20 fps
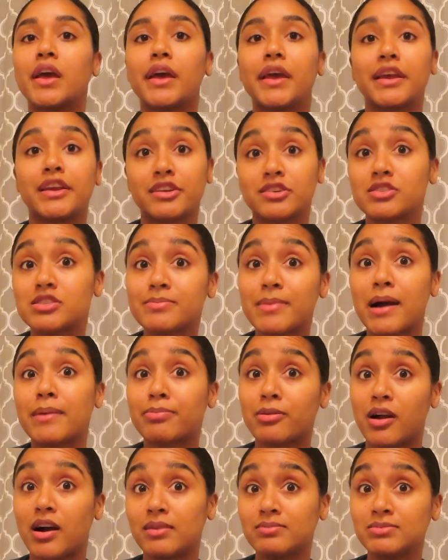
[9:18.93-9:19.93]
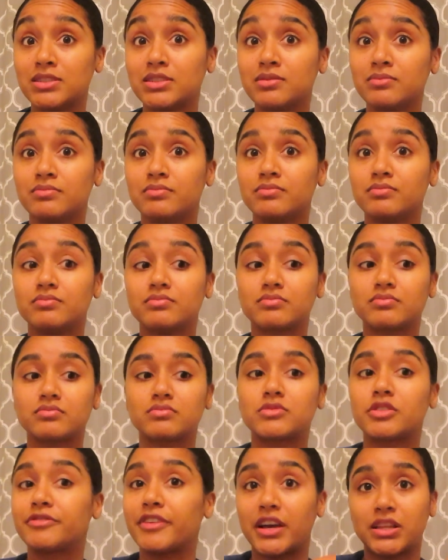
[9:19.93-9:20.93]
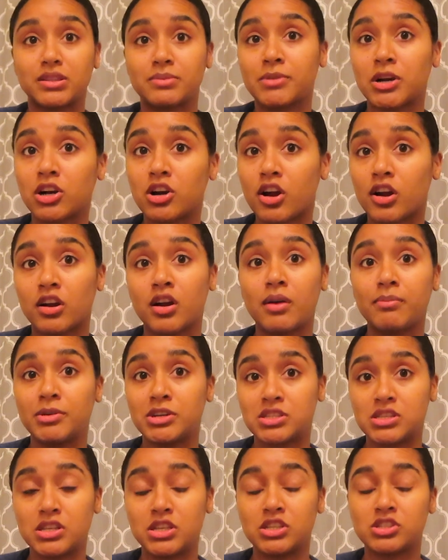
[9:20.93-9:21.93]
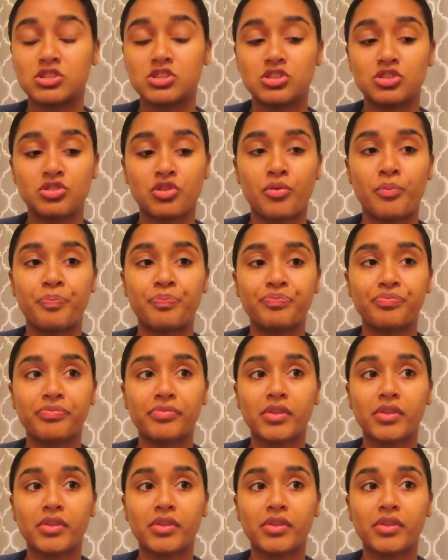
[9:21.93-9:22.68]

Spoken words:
here's my problem, the fact that my car got busted into.